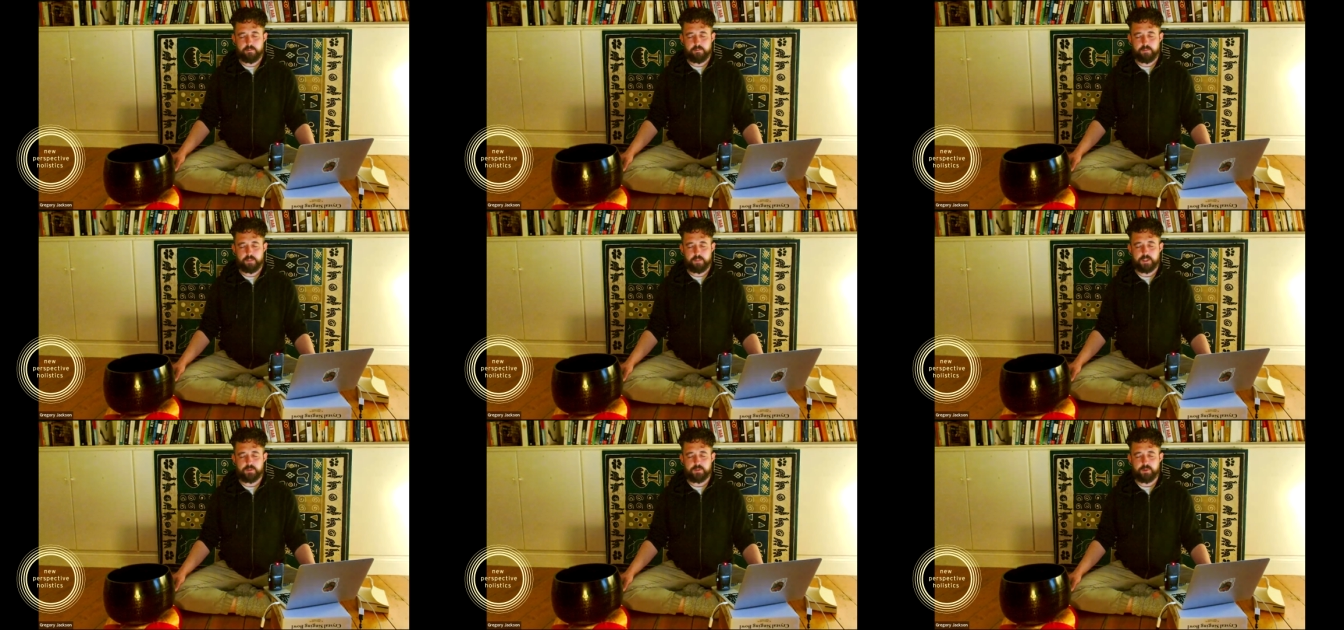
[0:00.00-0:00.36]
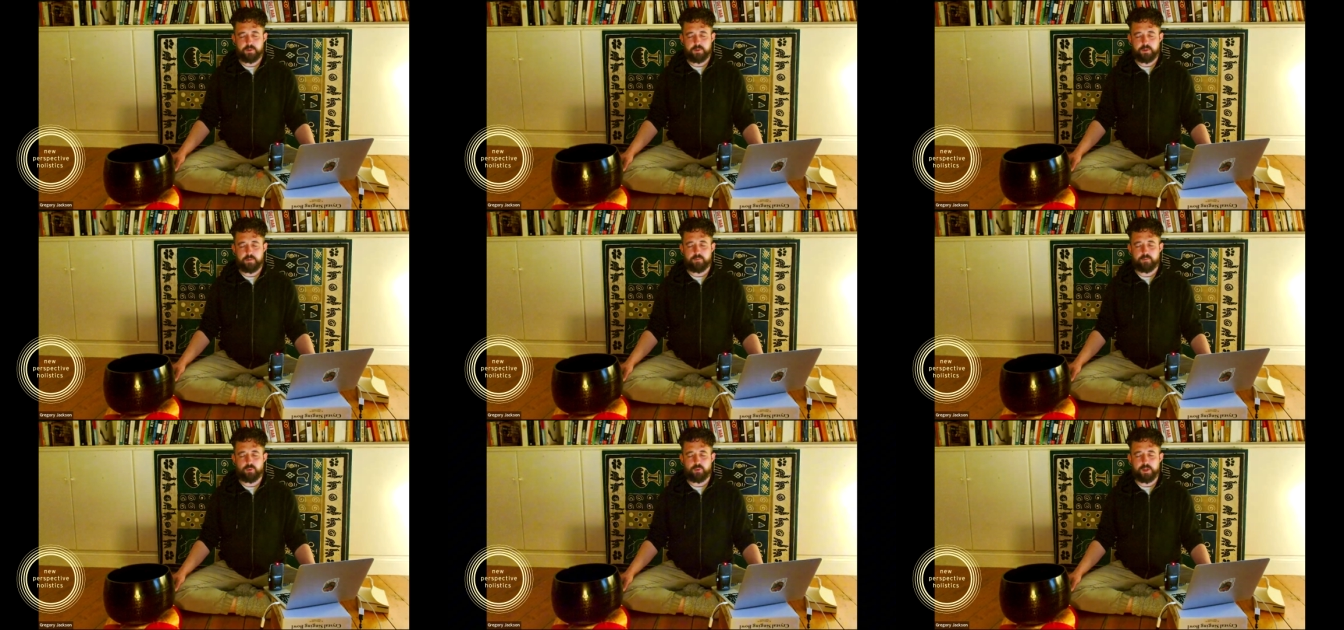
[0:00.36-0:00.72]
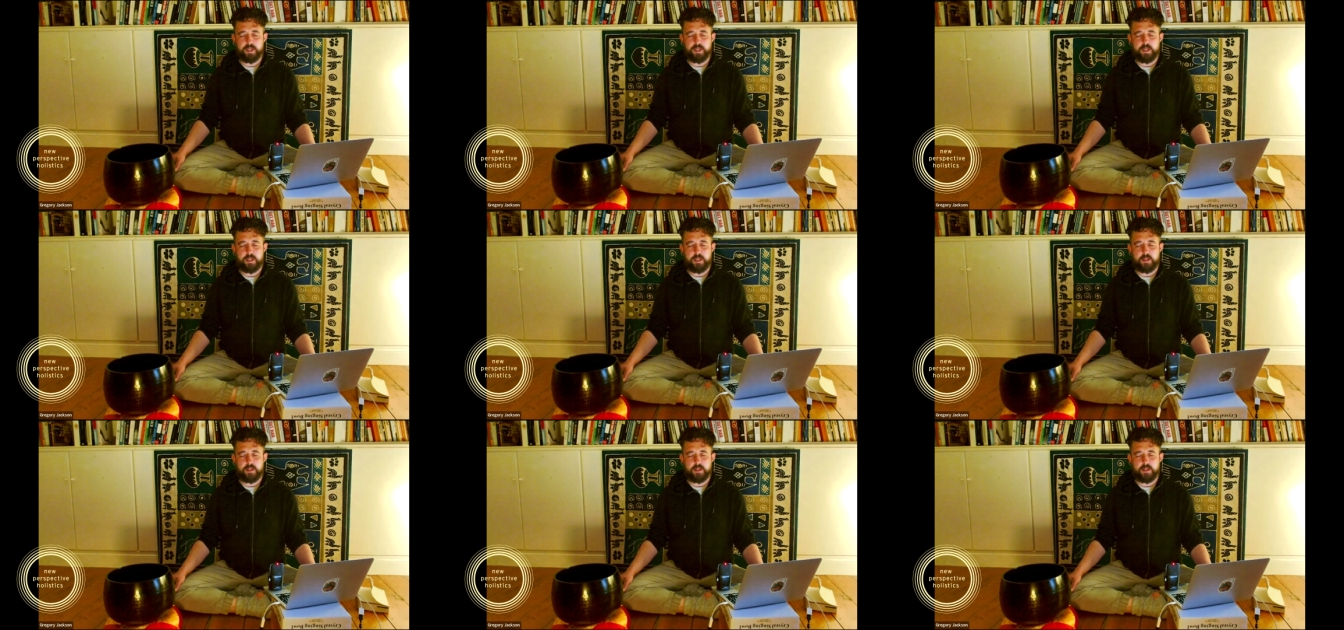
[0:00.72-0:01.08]
As we
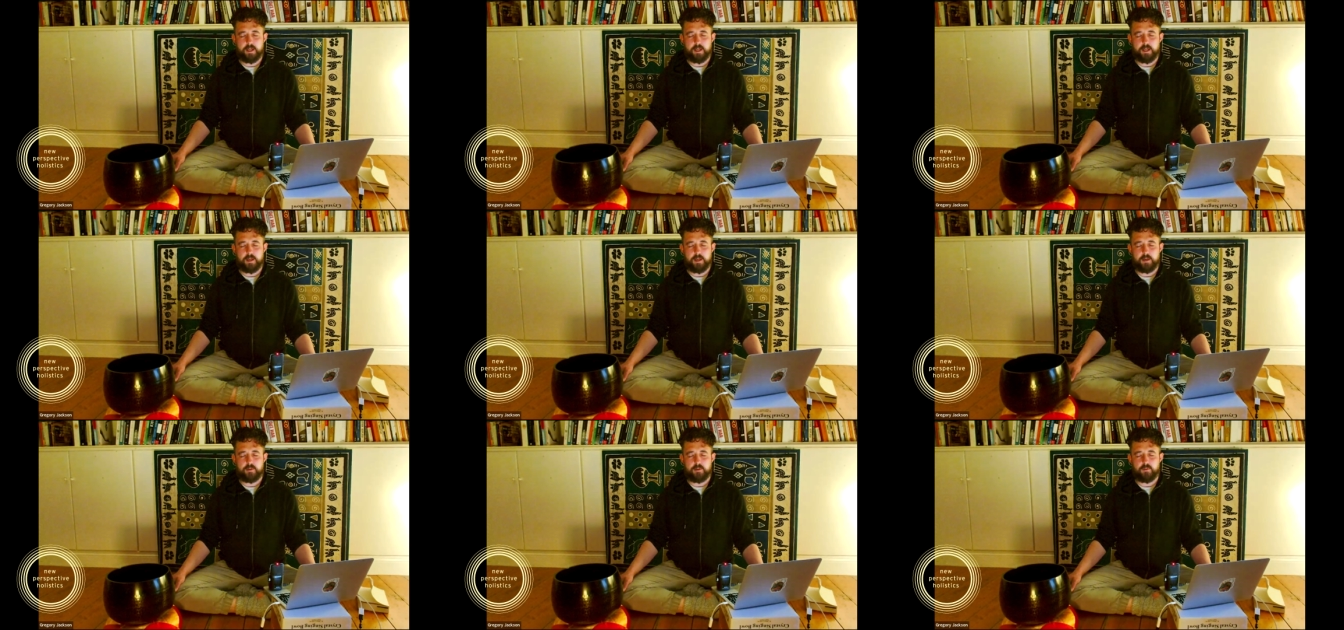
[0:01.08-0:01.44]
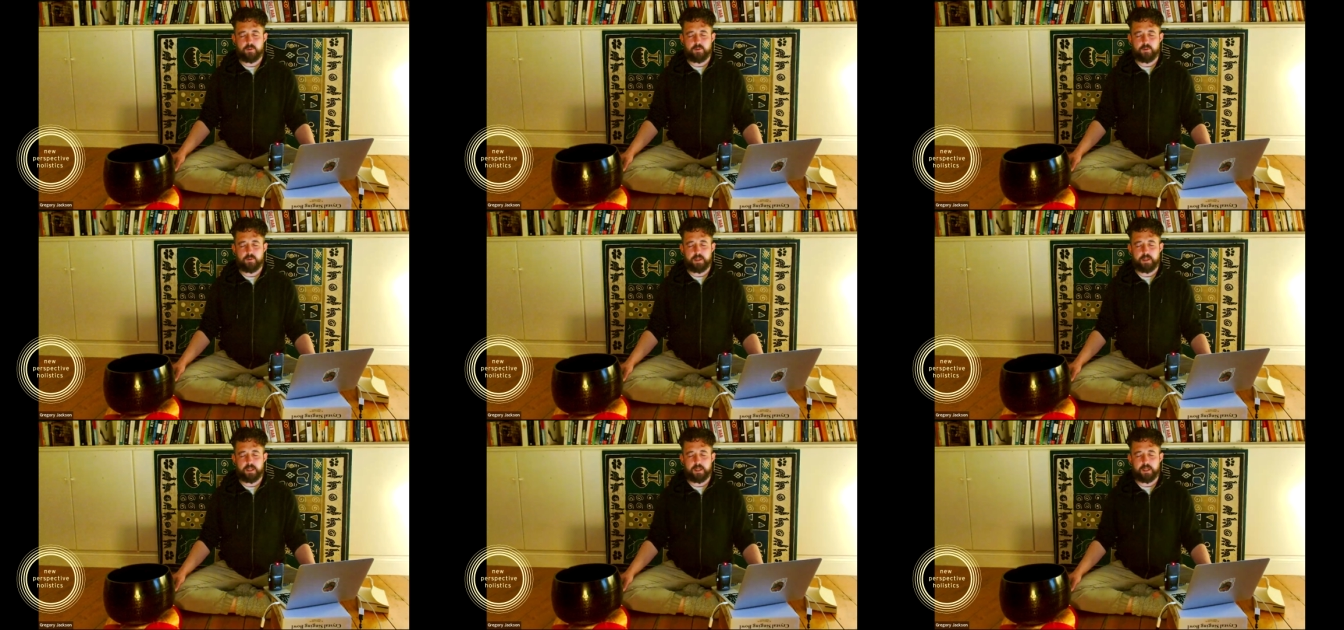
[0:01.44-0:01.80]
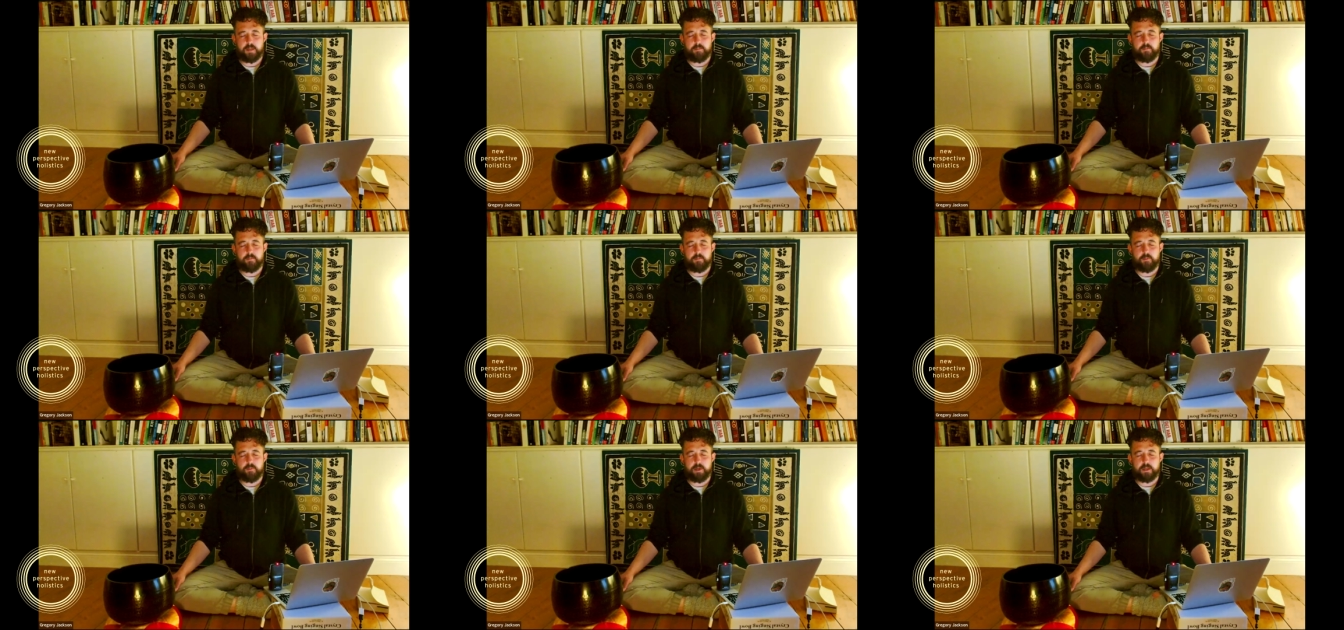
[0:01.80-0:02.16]
breathe in, we
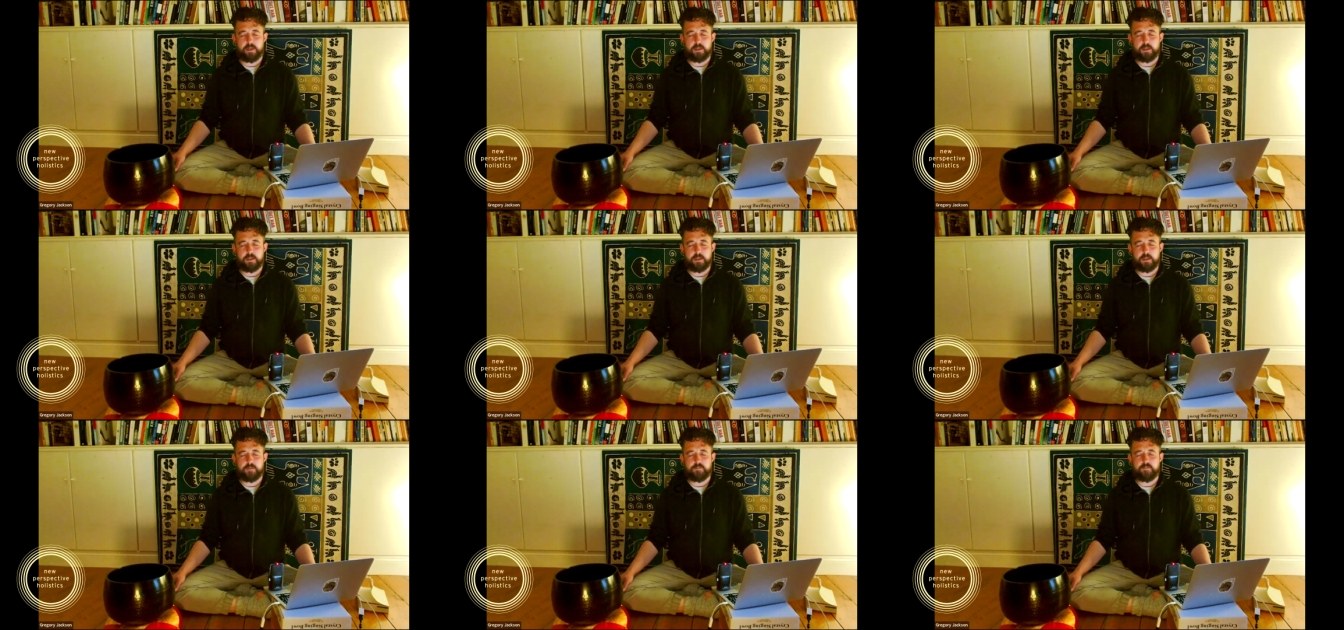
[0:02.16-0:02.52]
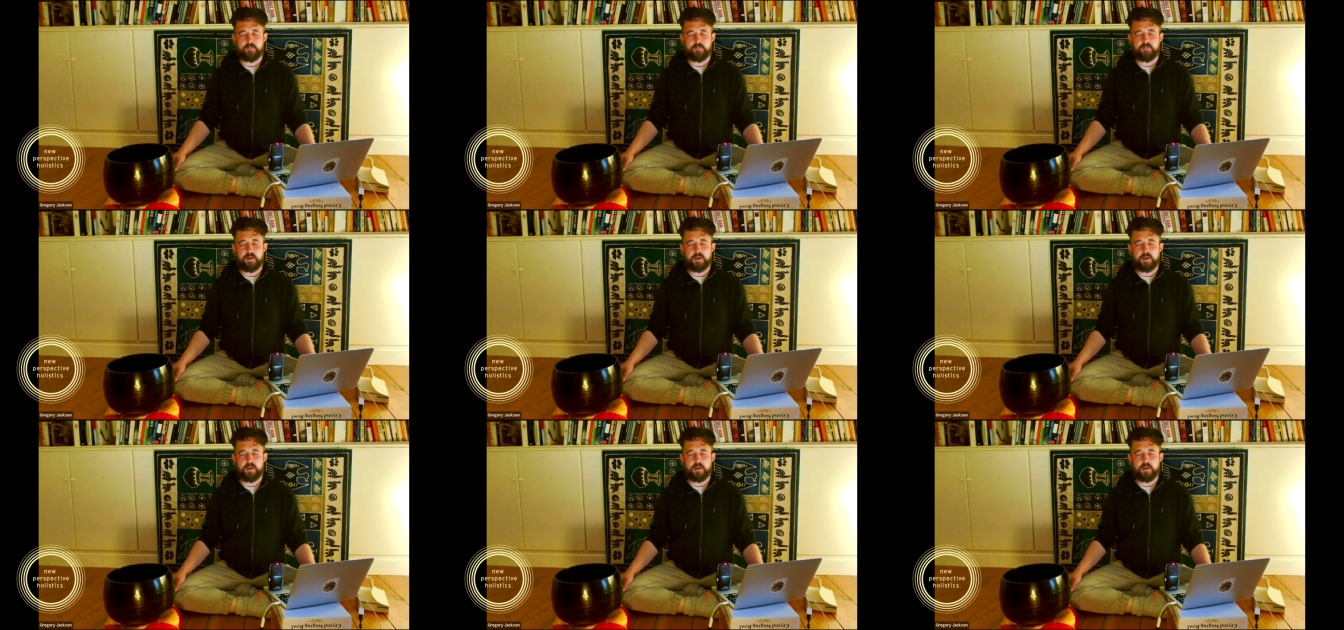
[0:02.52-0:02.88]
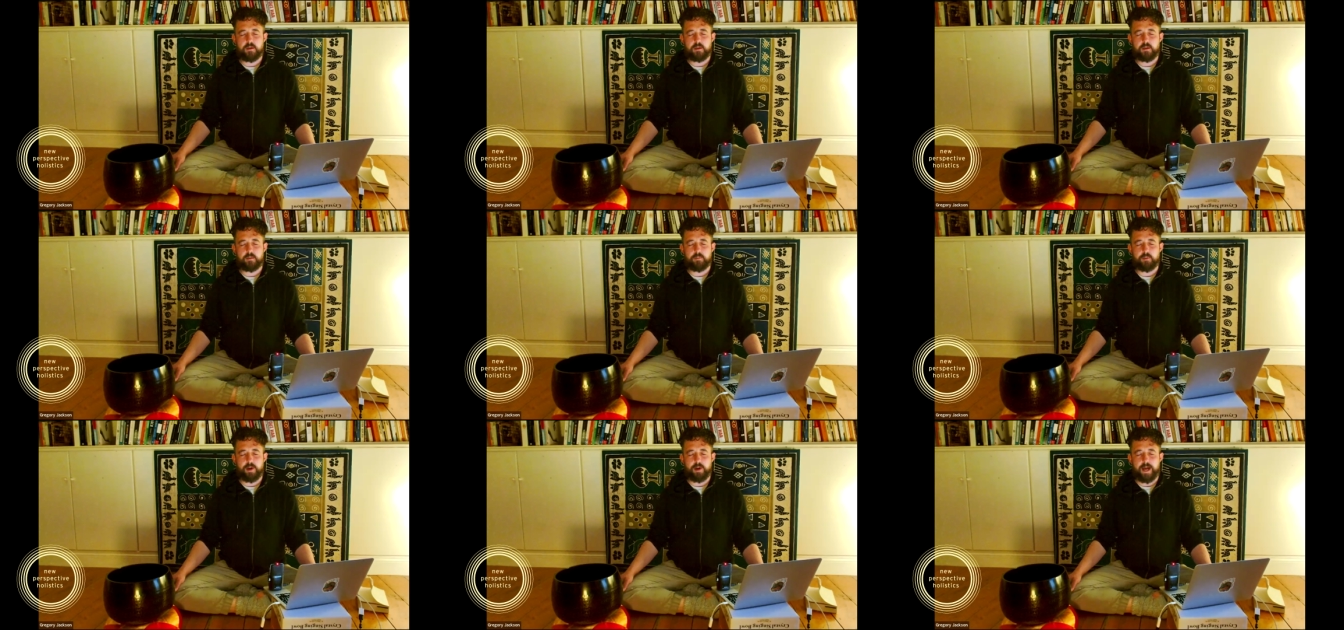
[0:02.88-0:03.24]
can feel
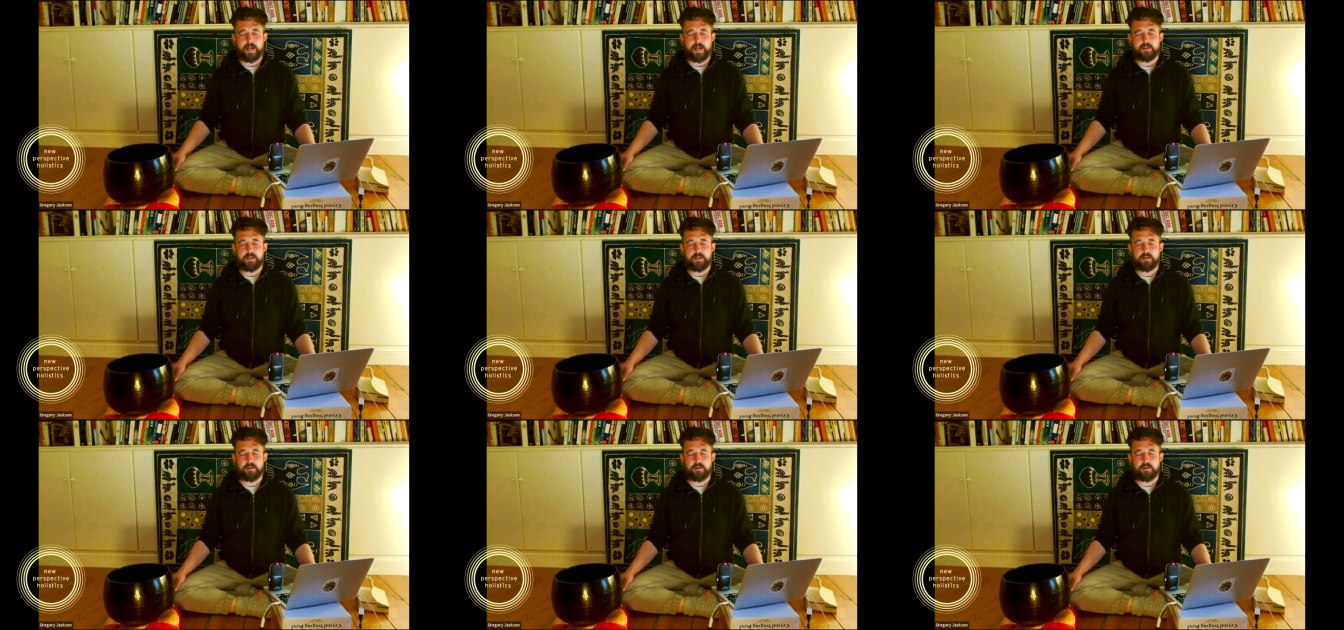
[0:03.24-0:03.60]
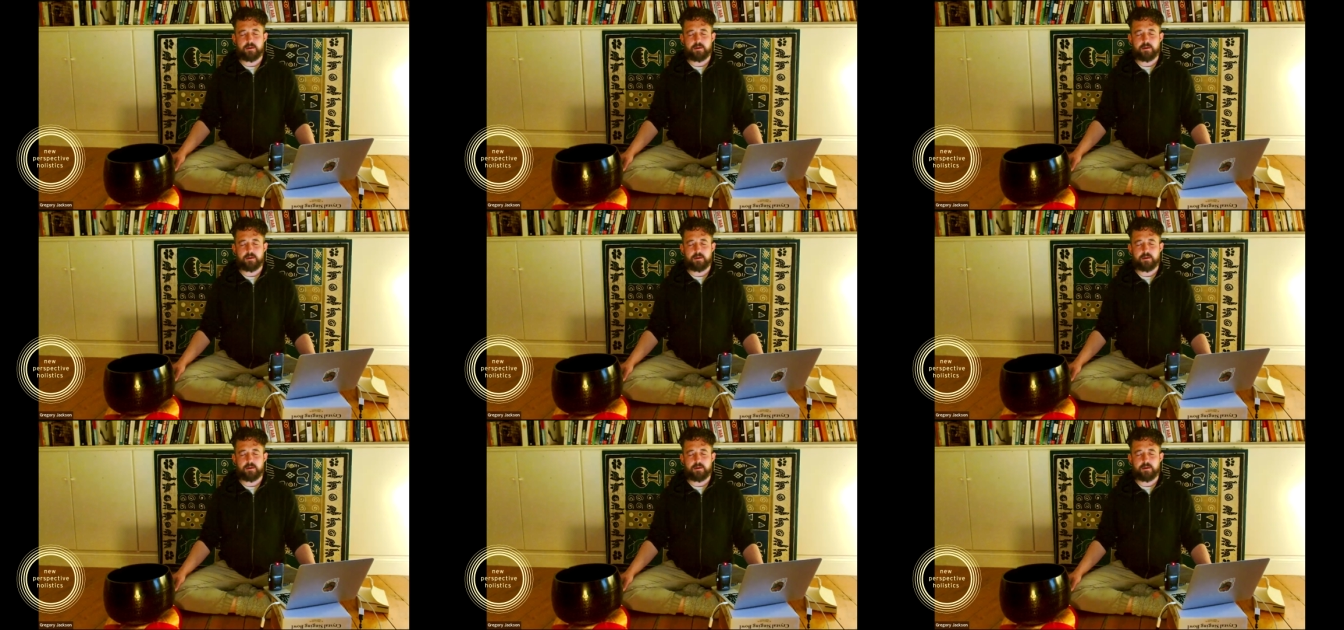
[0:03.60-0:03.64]
the breath